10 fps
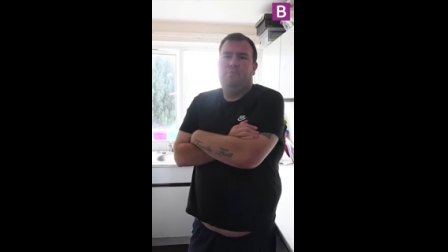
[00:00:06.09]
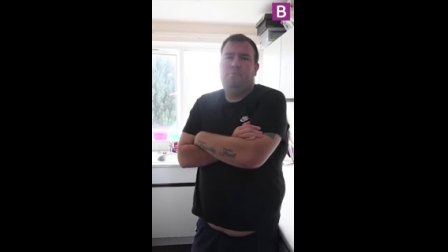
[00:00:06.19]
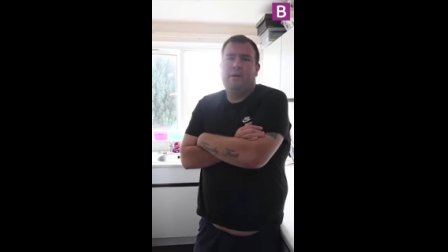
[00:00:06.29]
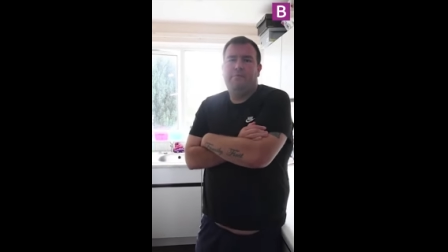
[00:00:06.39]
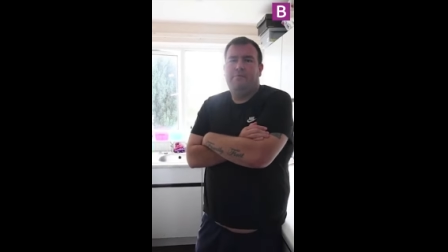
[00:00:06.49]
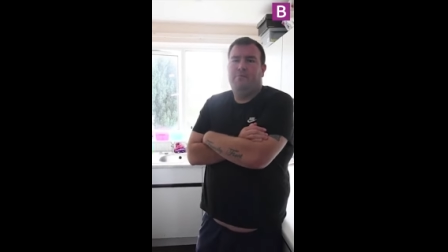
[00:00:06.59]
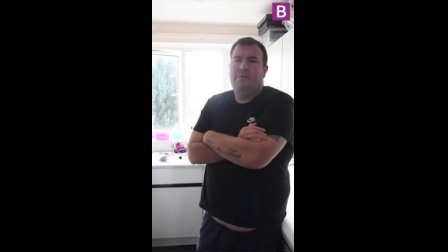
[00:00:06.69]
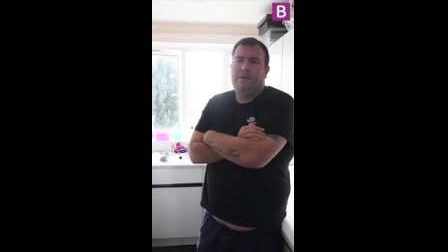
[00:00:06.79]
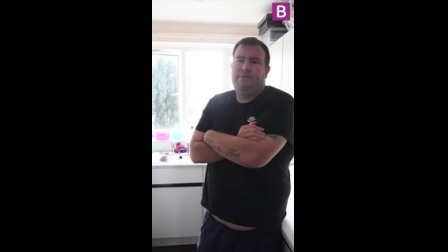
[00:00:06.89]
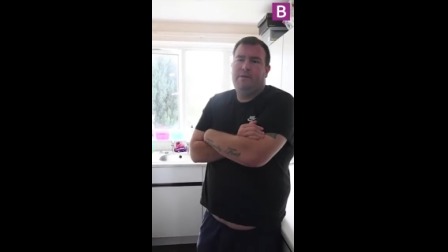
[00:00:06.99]
bath. We
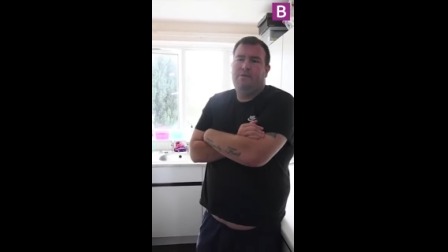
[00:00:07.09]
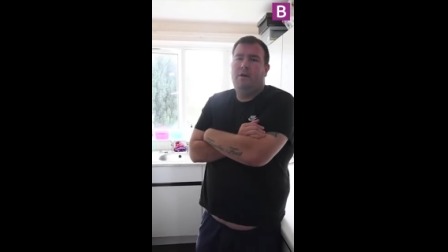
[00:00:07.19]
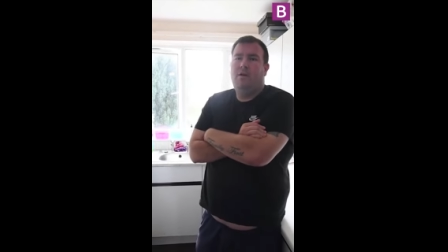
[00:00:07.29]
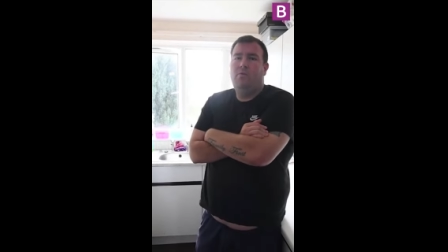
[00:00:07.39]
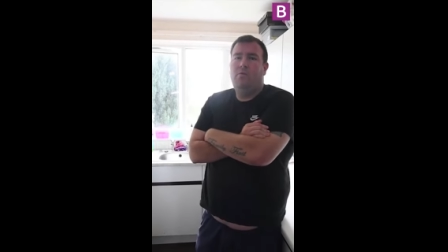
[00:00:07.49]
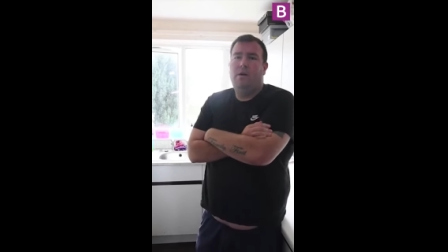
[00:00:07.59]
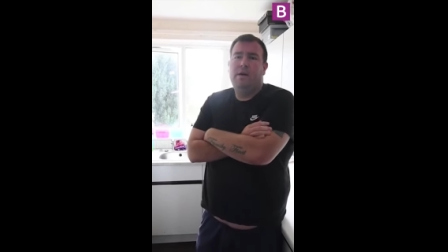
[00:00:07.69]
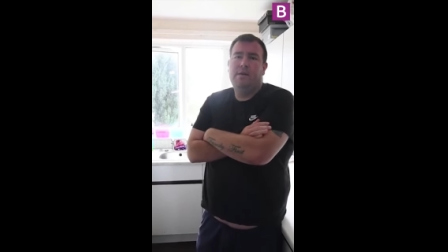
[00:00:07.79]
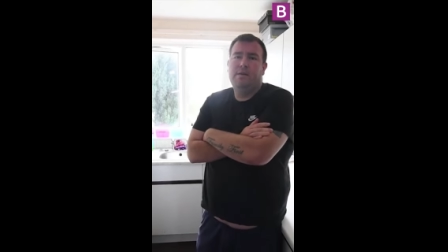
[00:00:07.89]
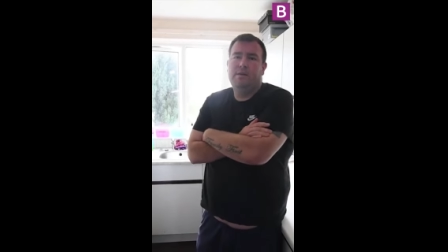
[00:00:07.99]
never had no hot
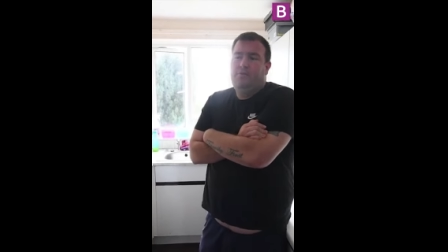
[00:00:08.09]
water.